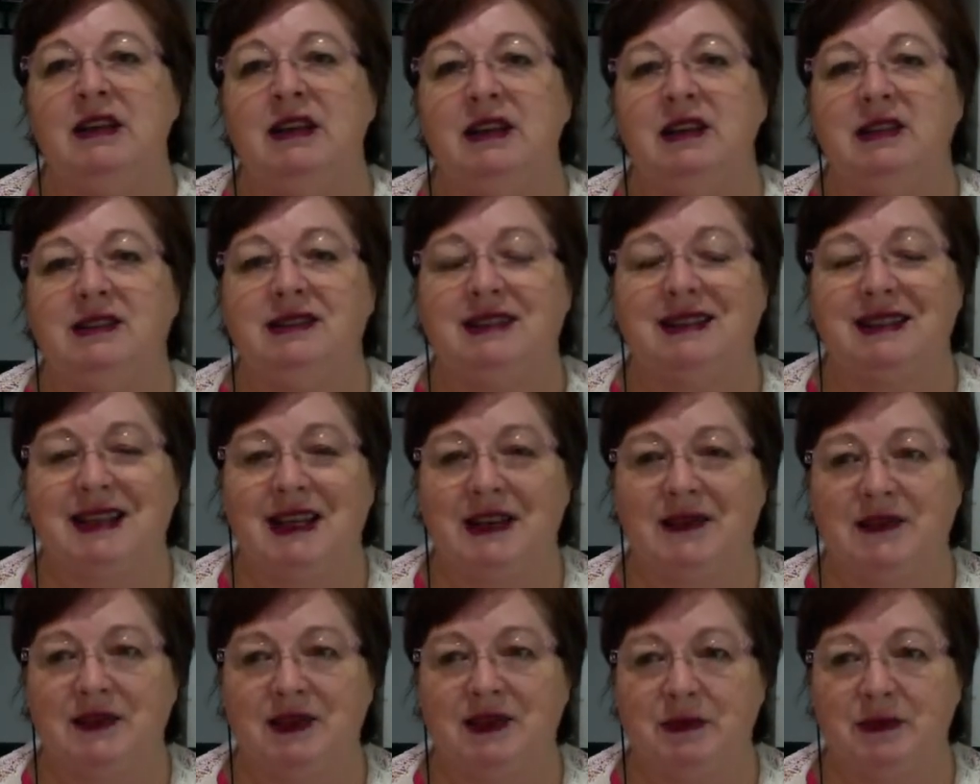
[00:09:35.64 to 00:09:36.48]
you're
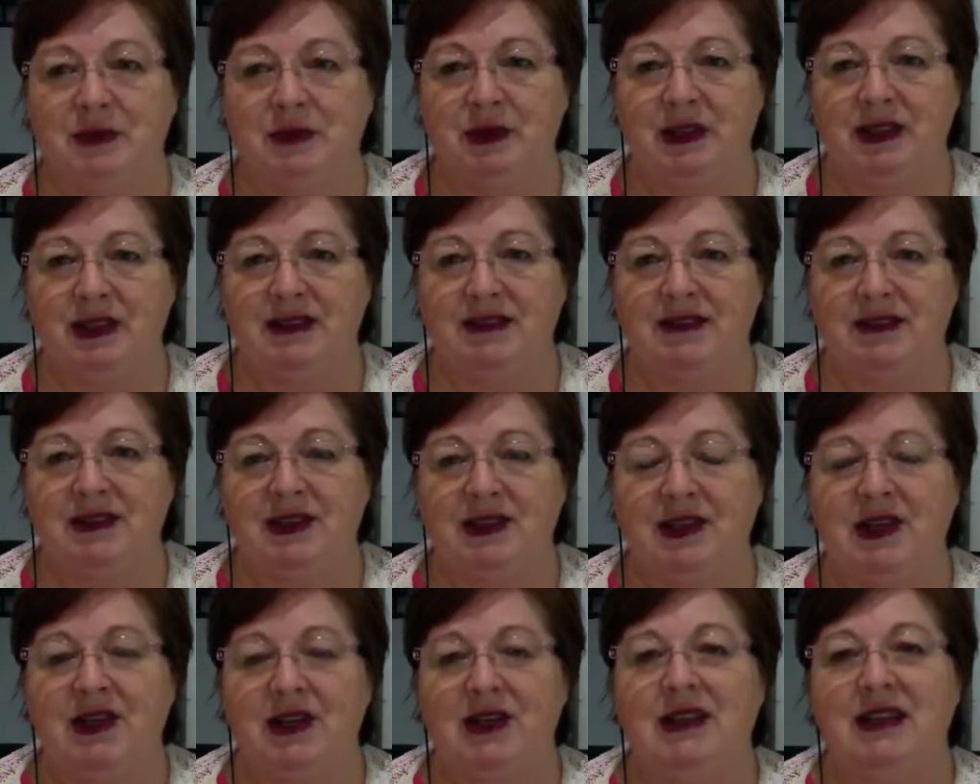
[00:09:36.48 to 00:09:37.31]
safe to breathe
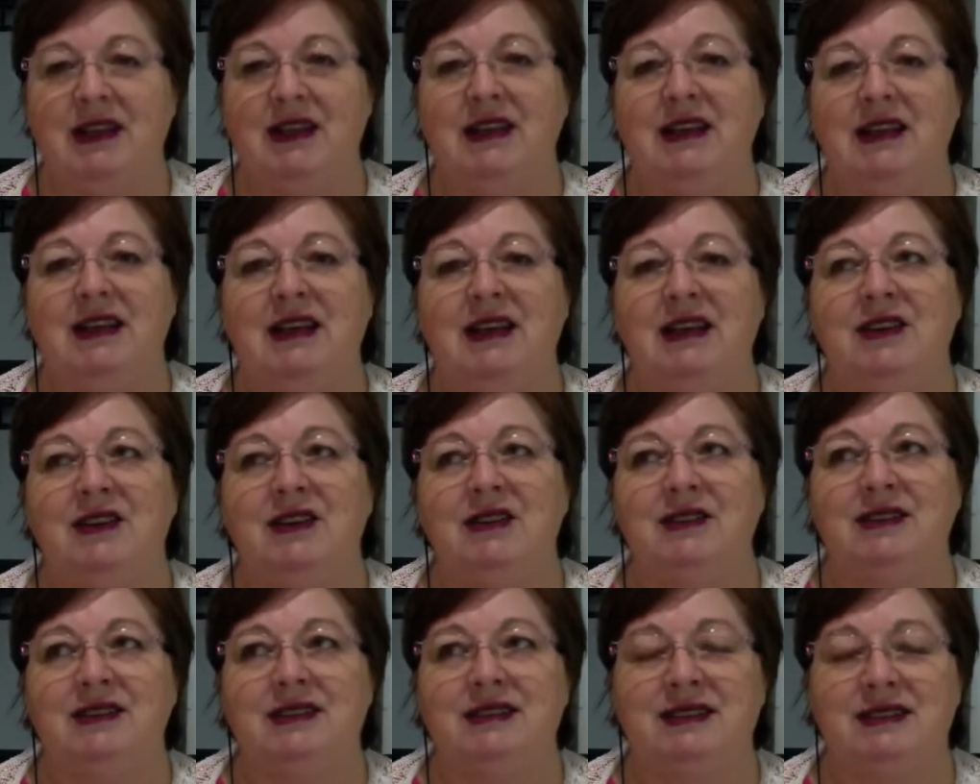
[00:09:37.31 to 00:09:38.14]
slowly, and you're
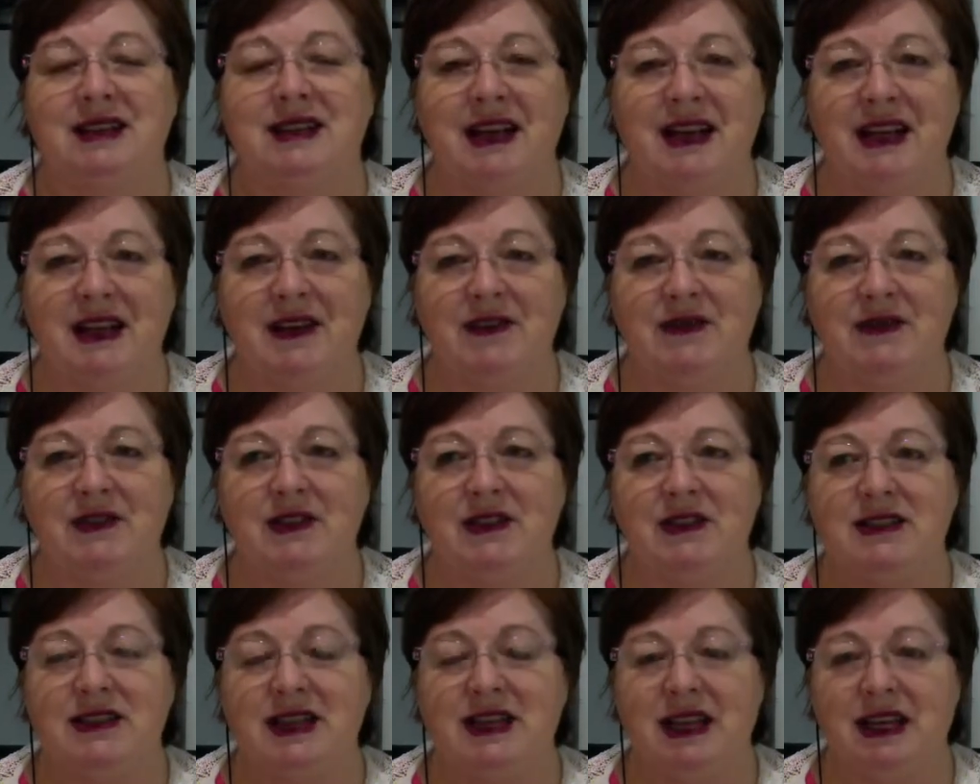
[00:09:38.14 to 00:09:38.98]
safe
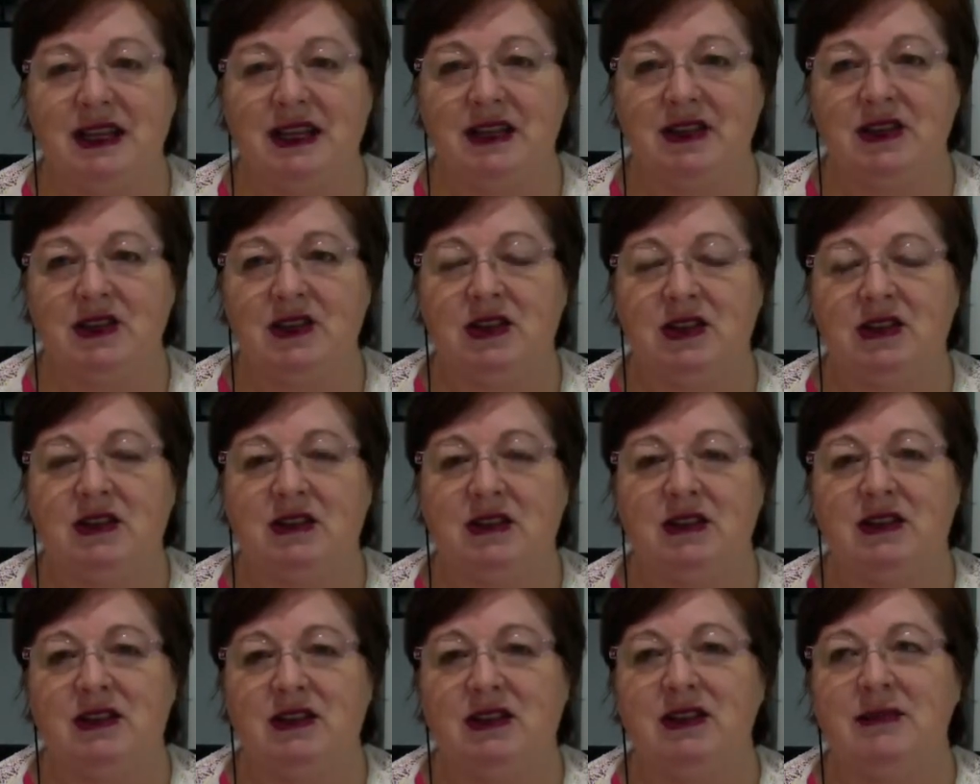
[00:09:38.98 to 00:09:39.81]
to take your
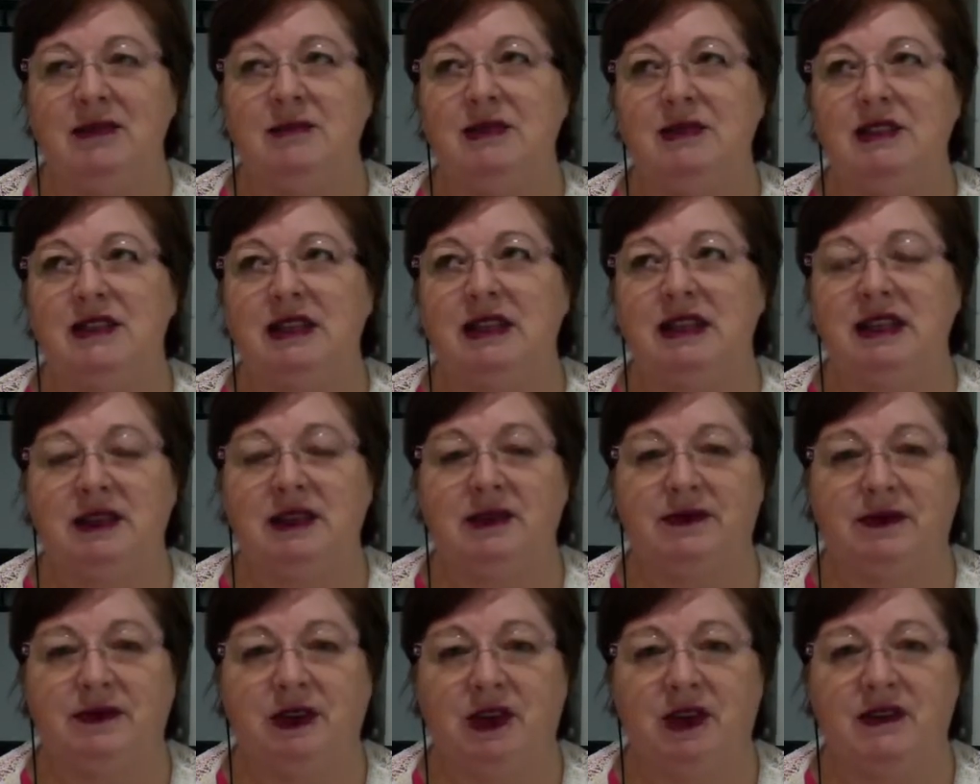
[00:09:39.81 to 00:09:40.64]
time to get your
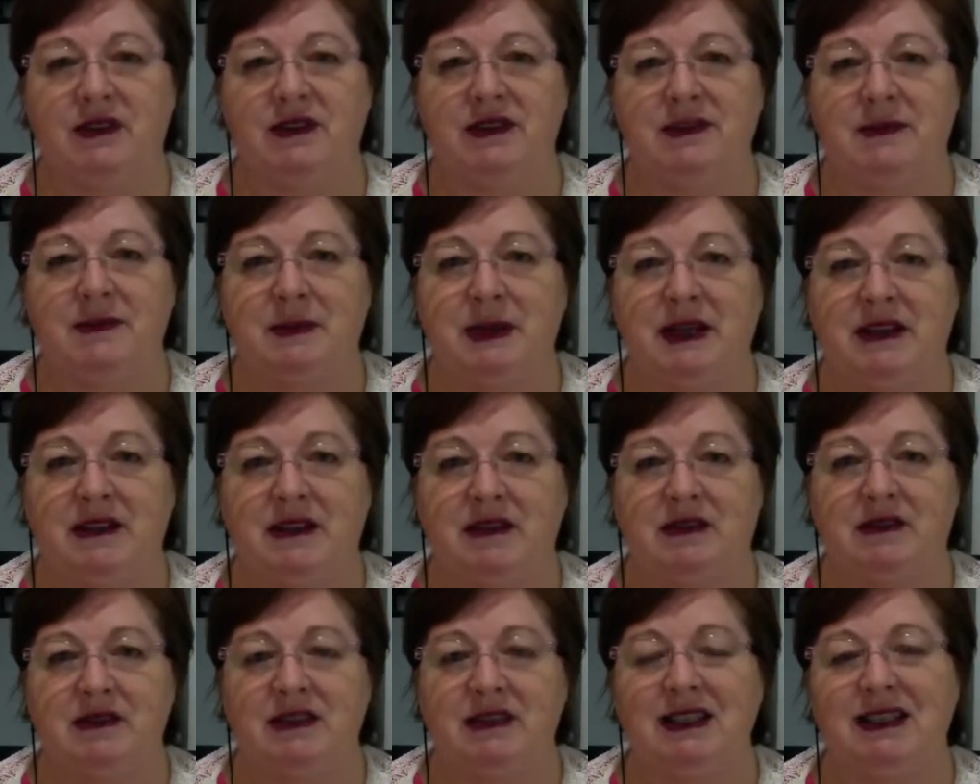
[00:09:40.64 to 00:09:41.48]
focus back
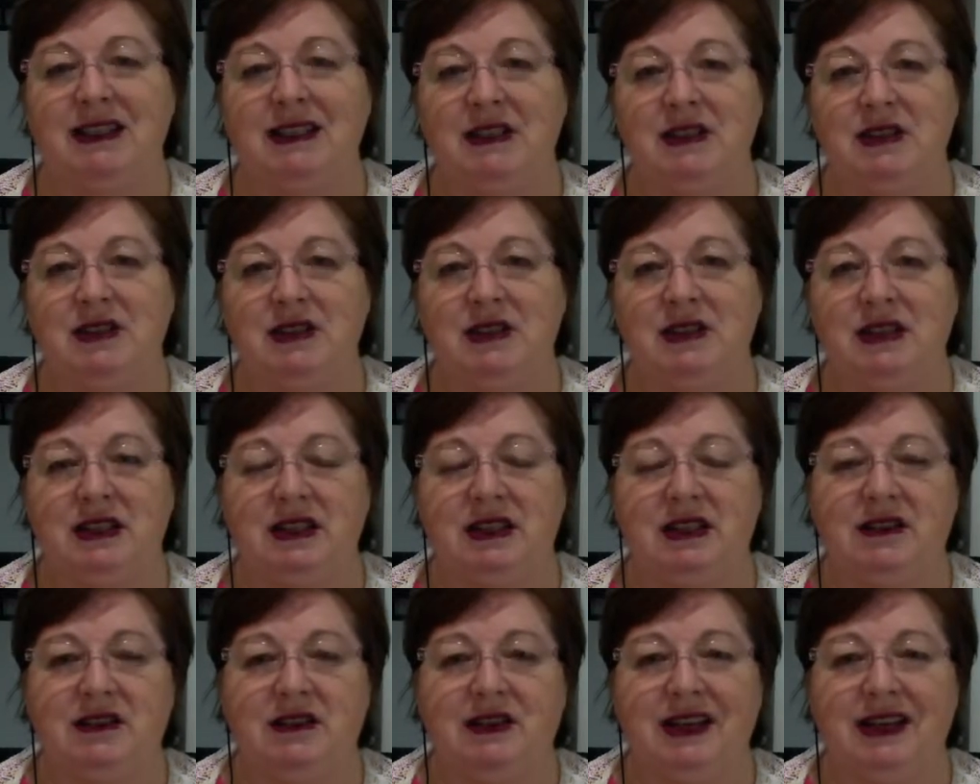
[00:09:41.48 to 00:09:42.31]
on into the
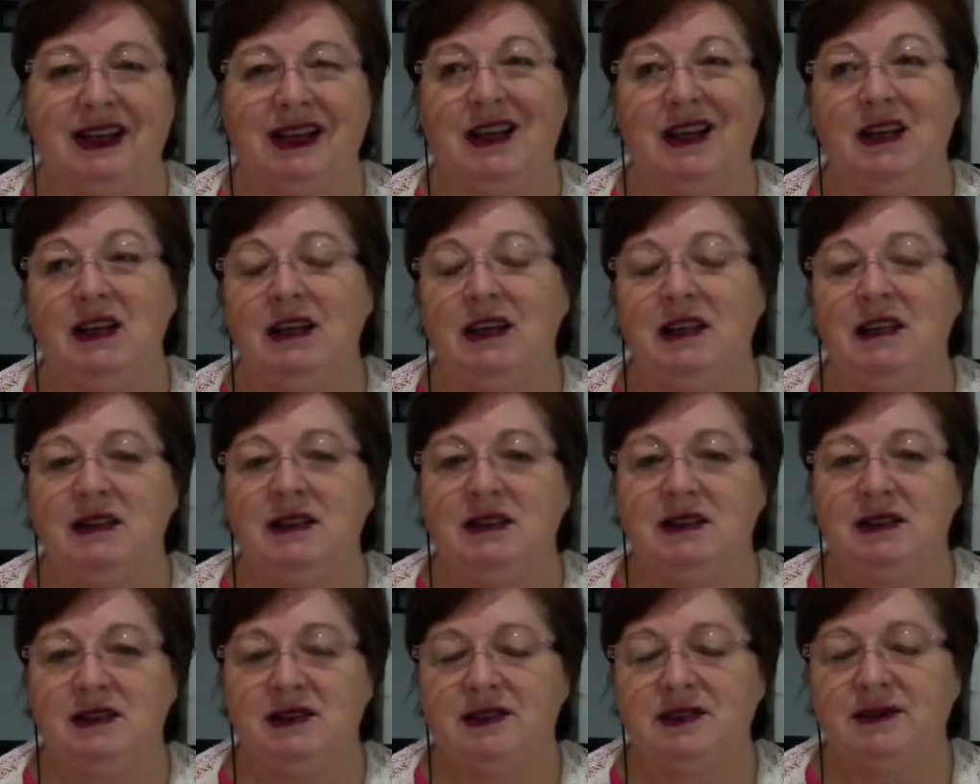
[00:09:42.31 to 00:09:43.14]
here and now.
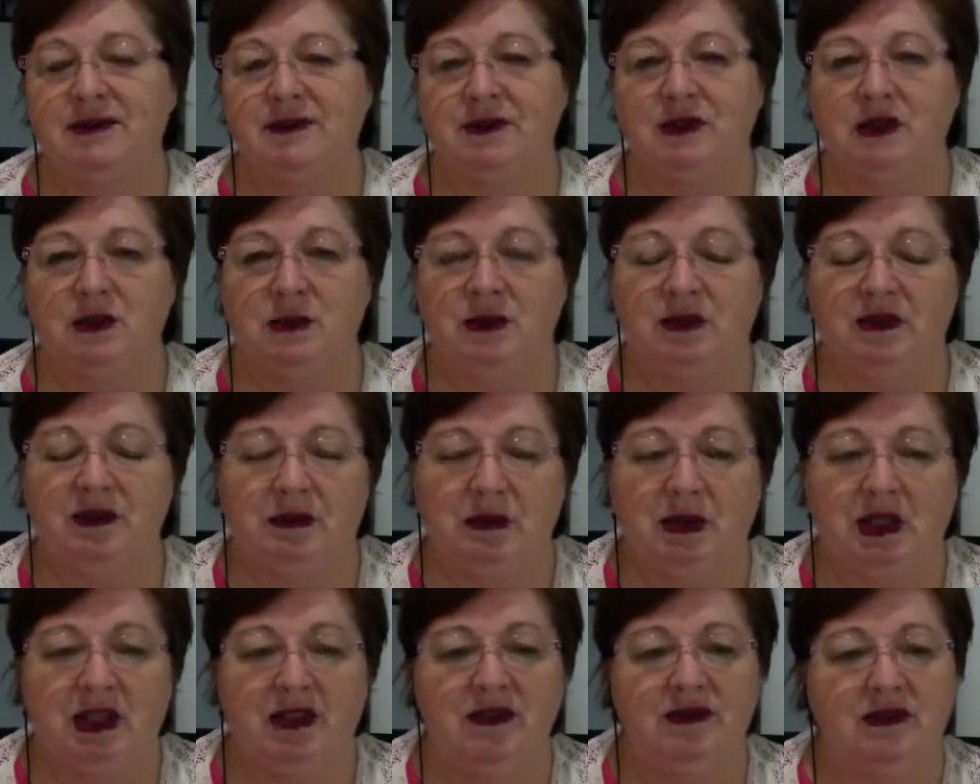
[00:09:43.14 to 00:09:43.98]
So it's a form of
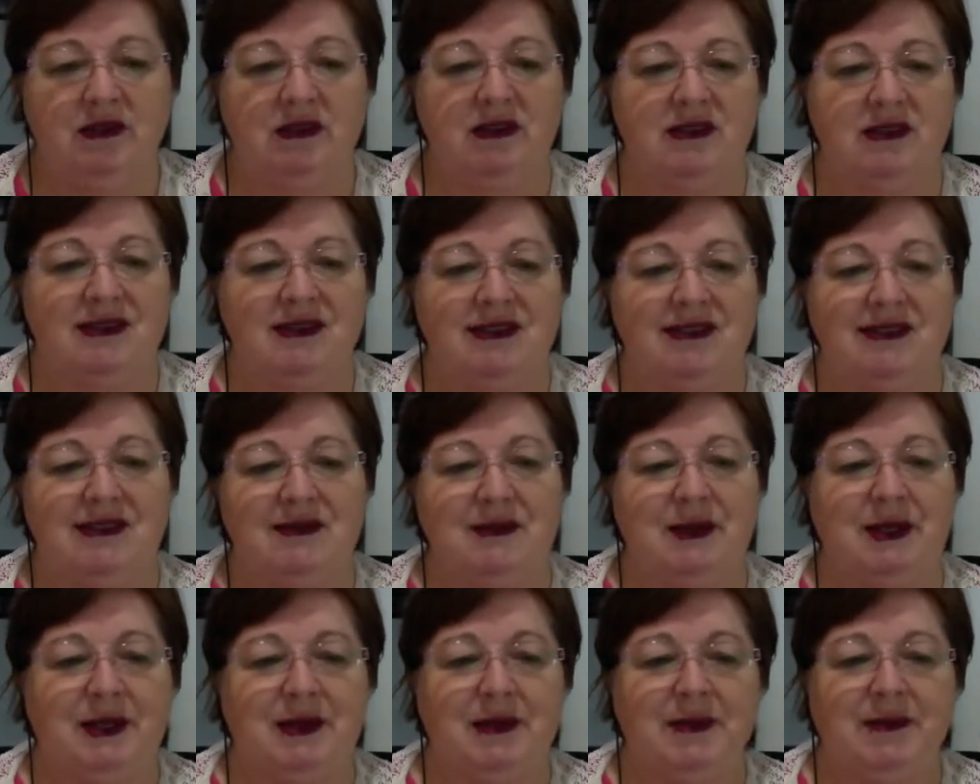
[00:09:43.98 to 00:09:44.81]
mindfulness
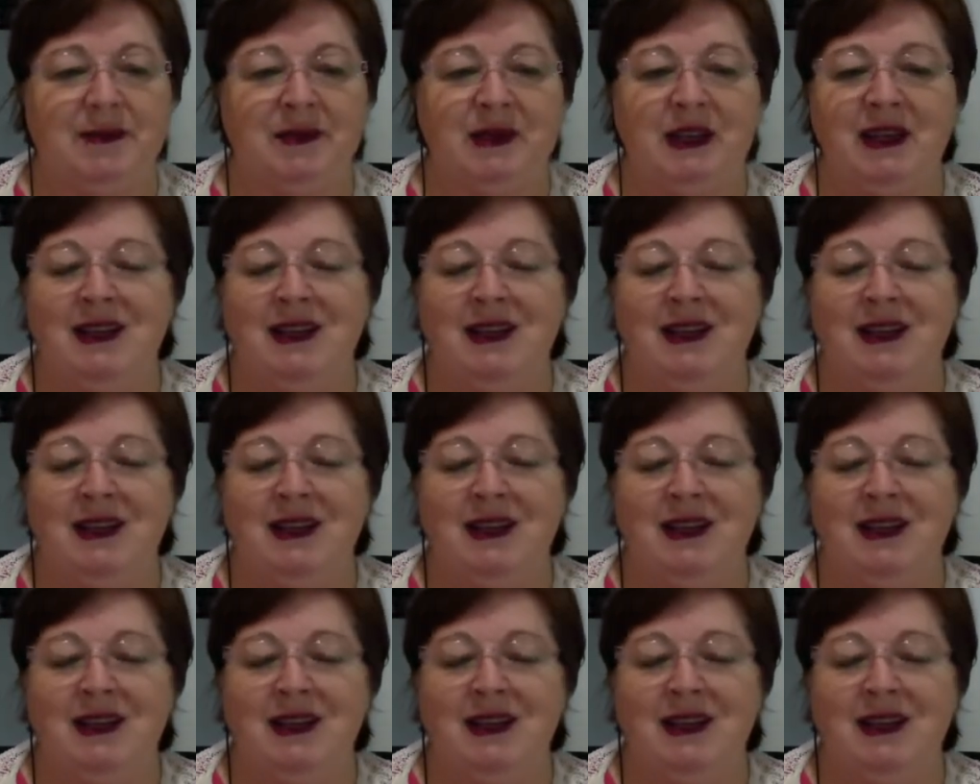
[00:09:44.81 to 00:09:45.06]
as well.